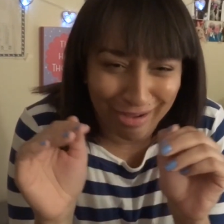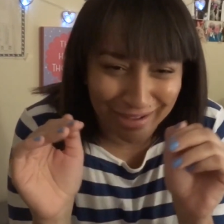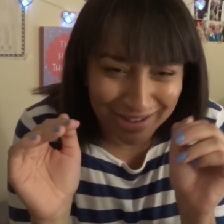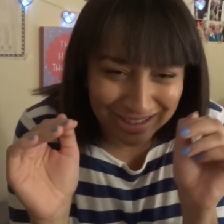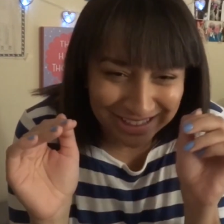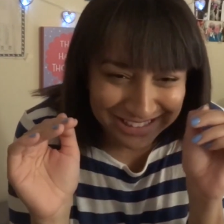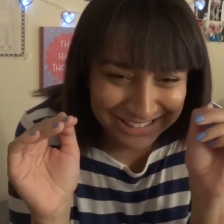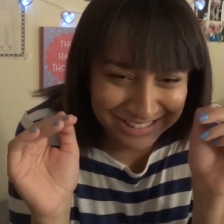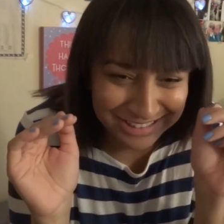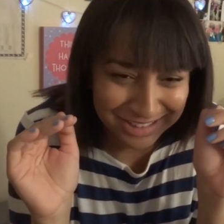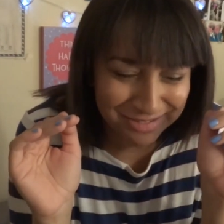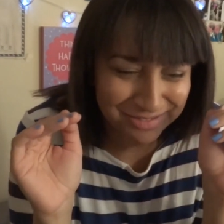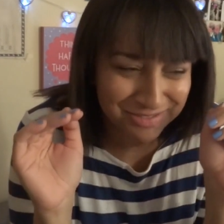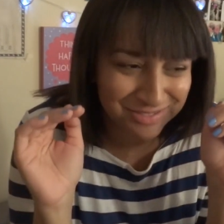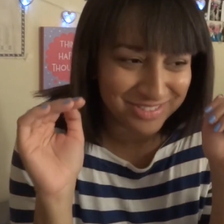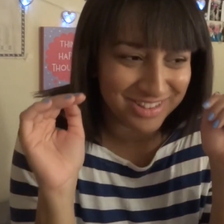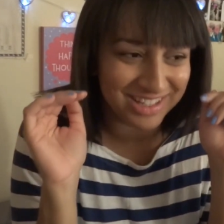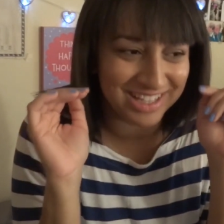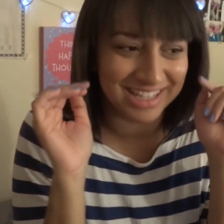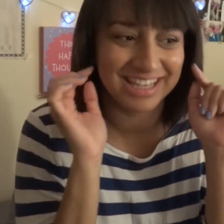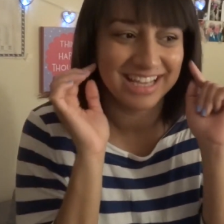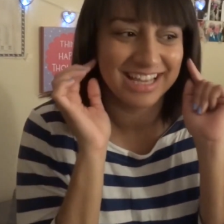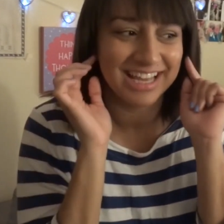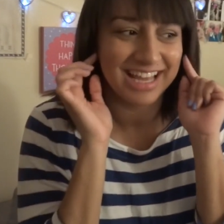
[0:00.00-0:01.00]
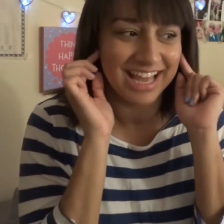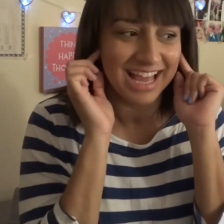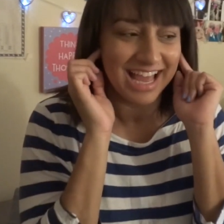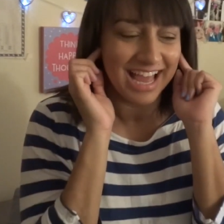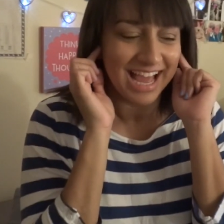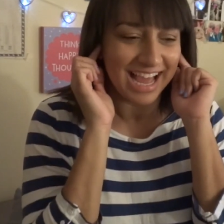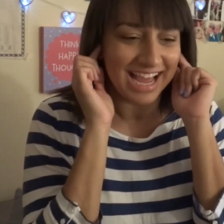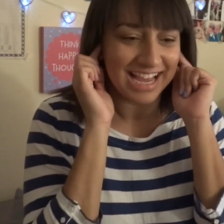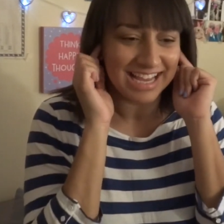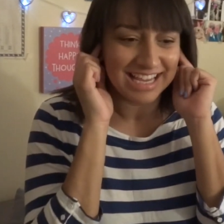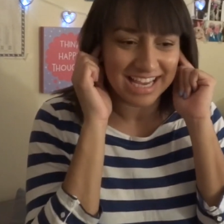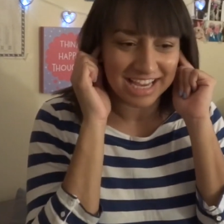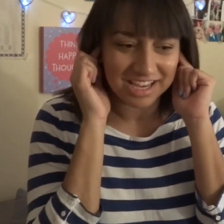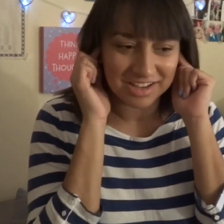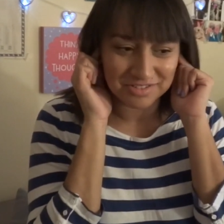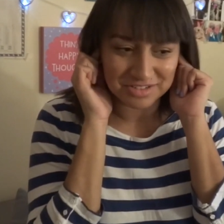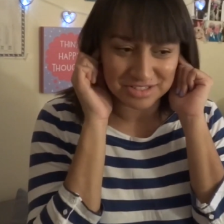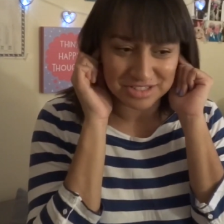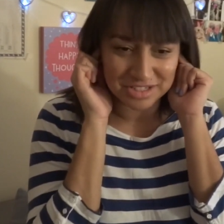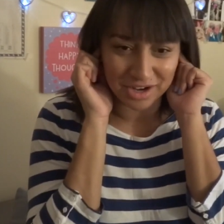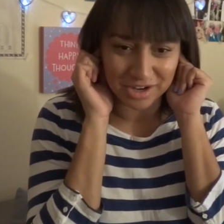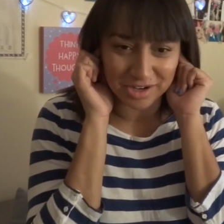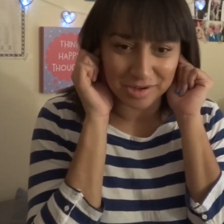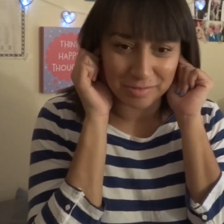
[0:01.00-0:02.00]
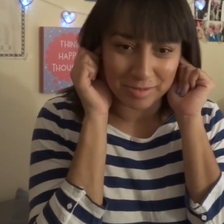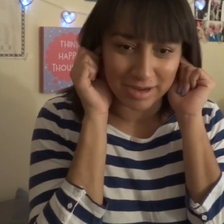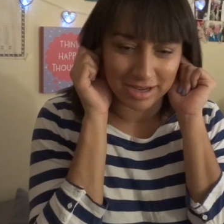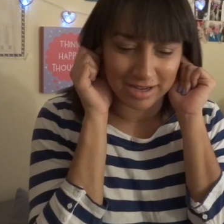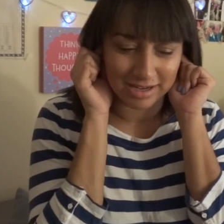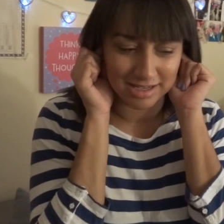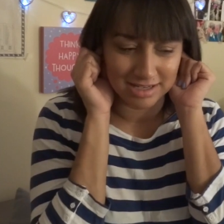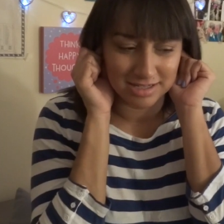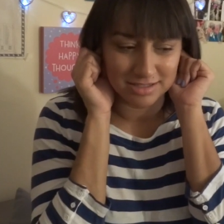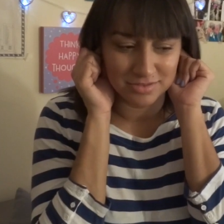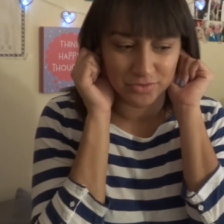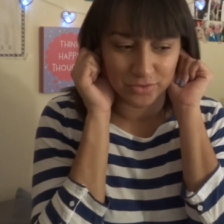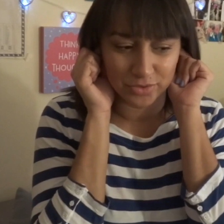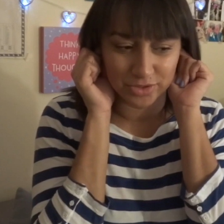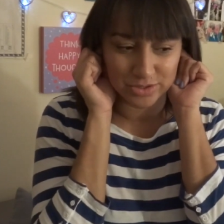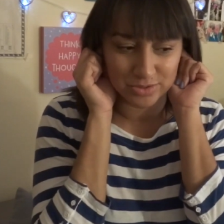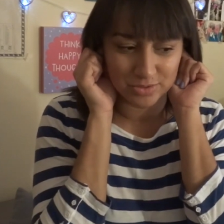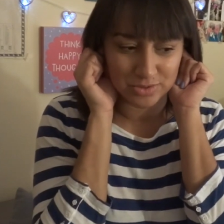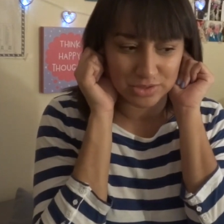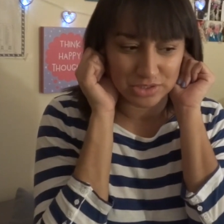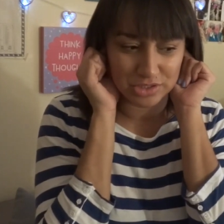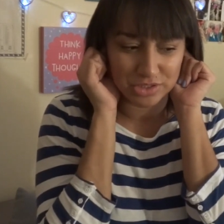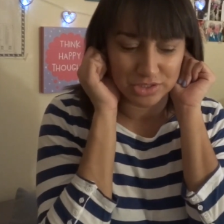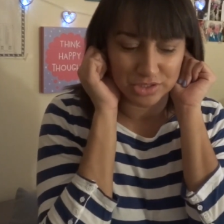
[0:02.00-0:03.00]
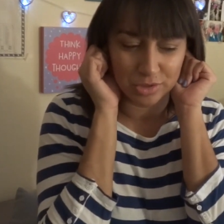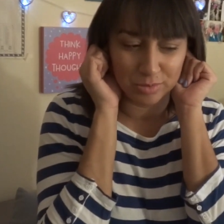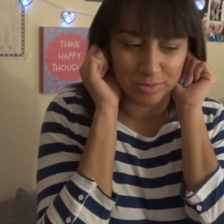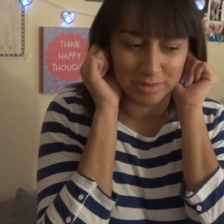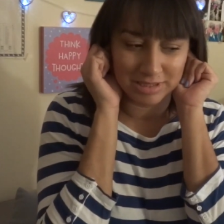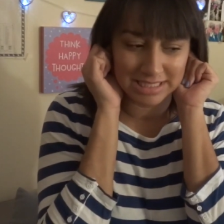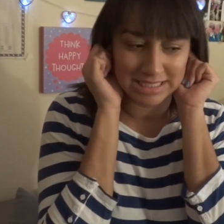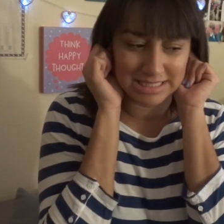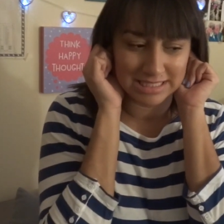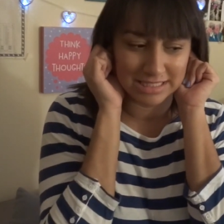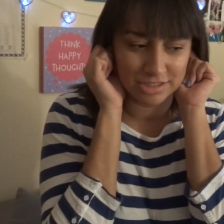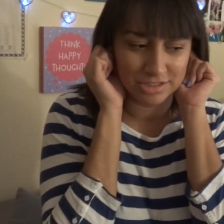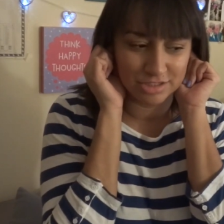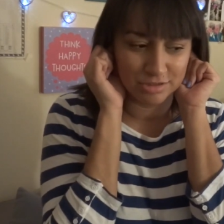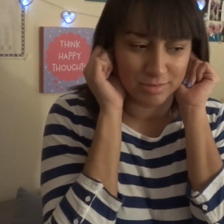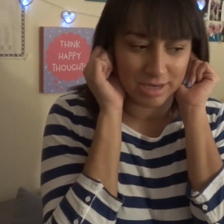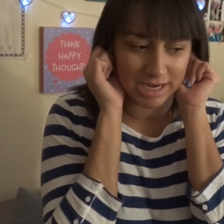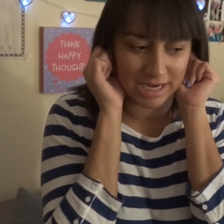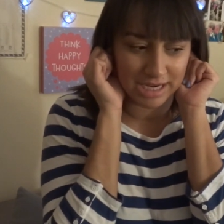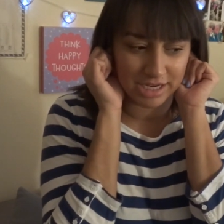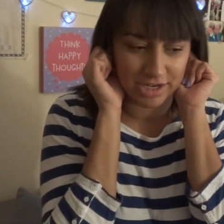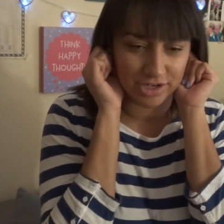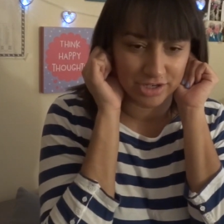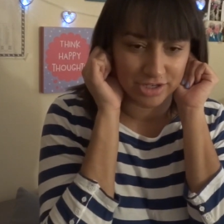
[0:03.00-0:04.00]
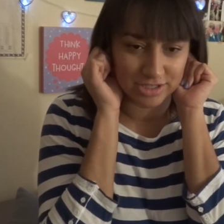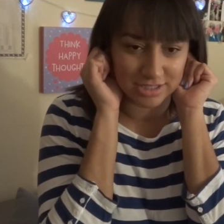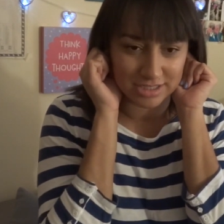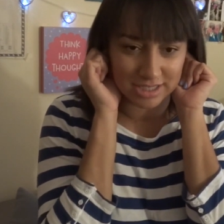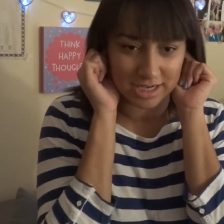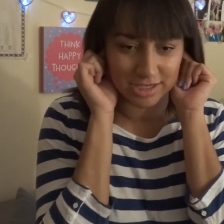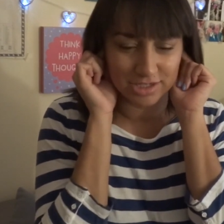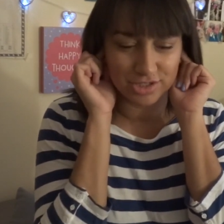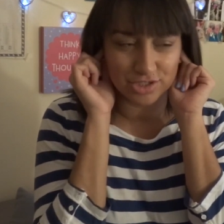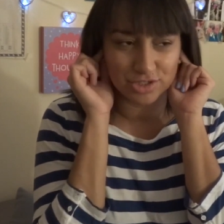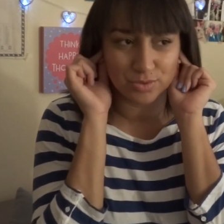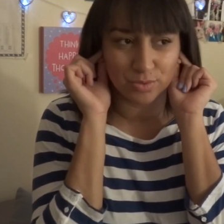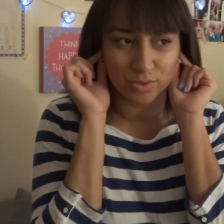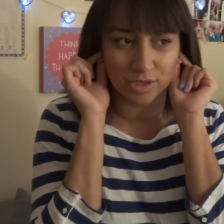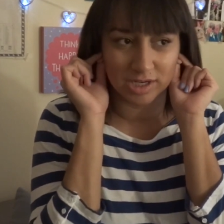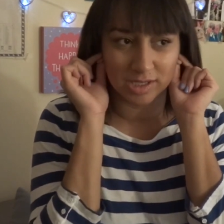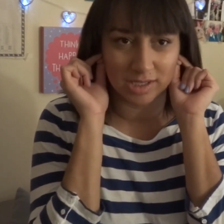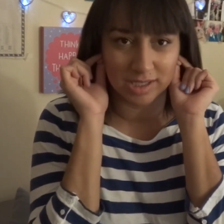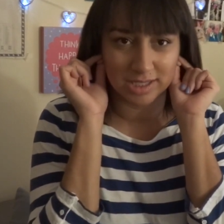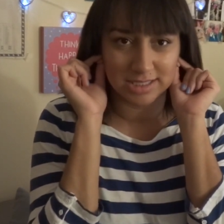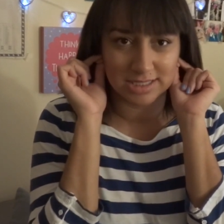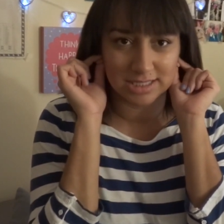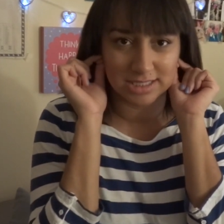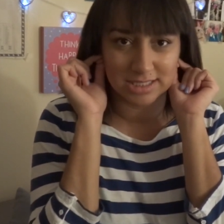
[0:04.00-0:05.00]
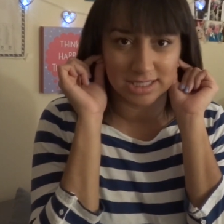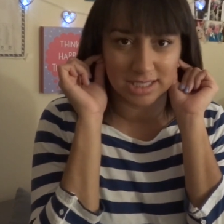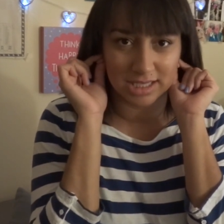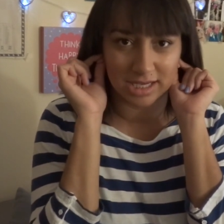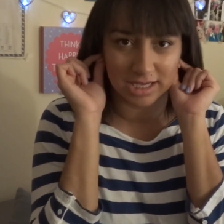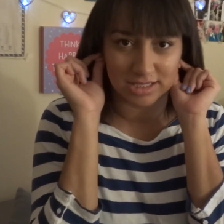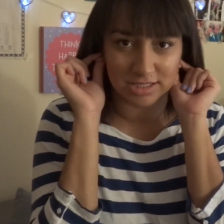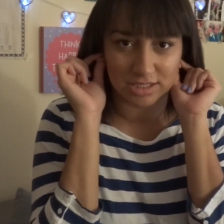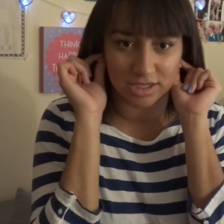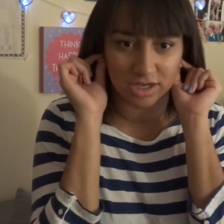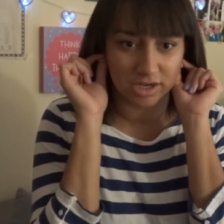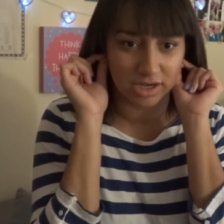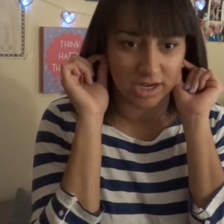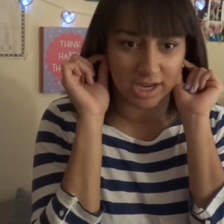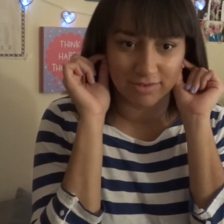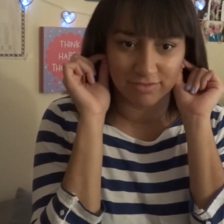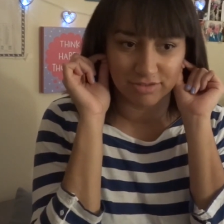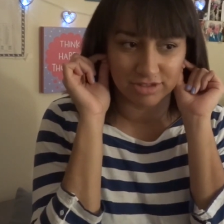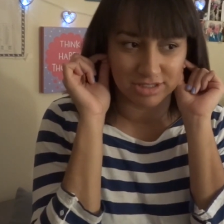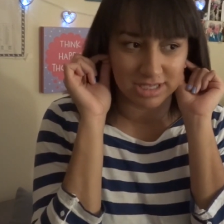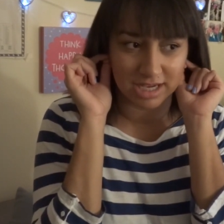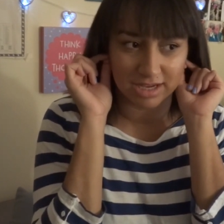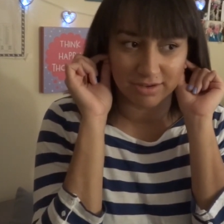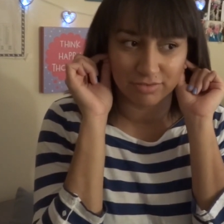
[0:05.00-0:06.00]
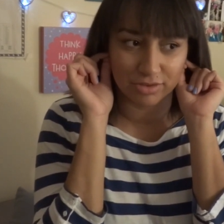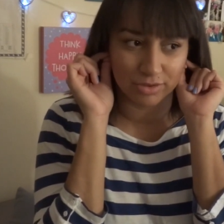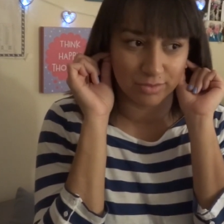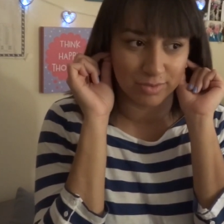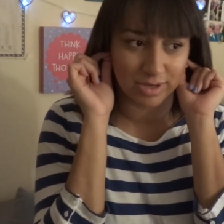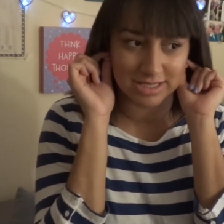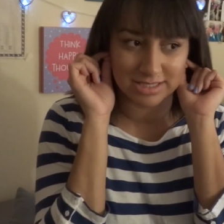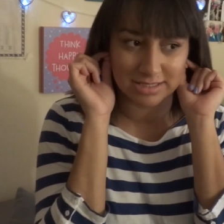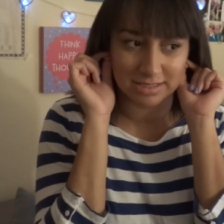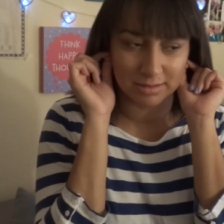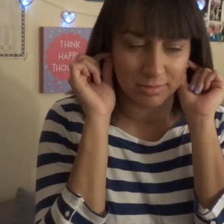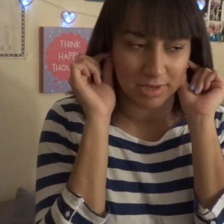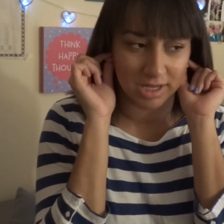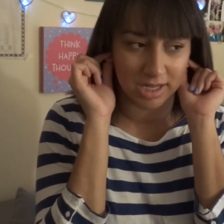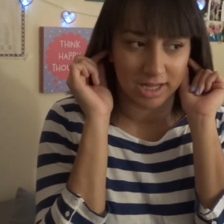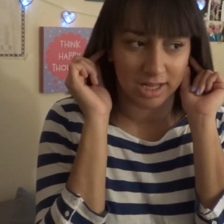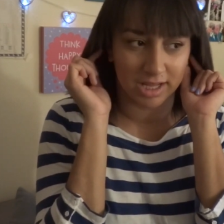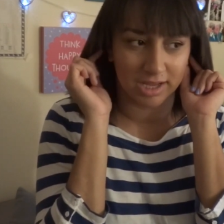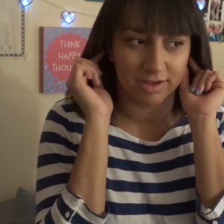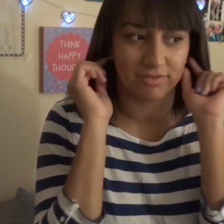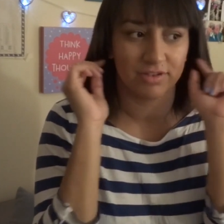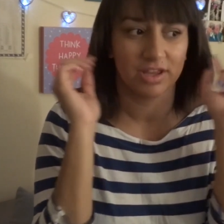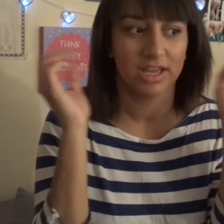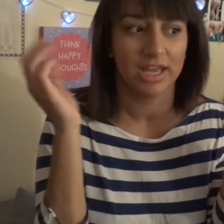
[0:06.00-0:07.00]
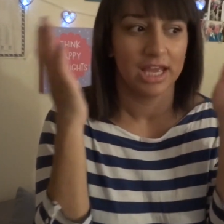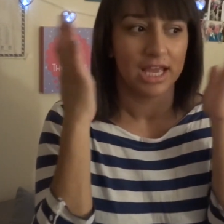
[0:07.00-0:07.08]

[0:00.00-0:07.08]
awesome. Like, I can't even talk about it. His voice was just so pleasing to my ears. I just want to listen to that song every day for the rest of my life,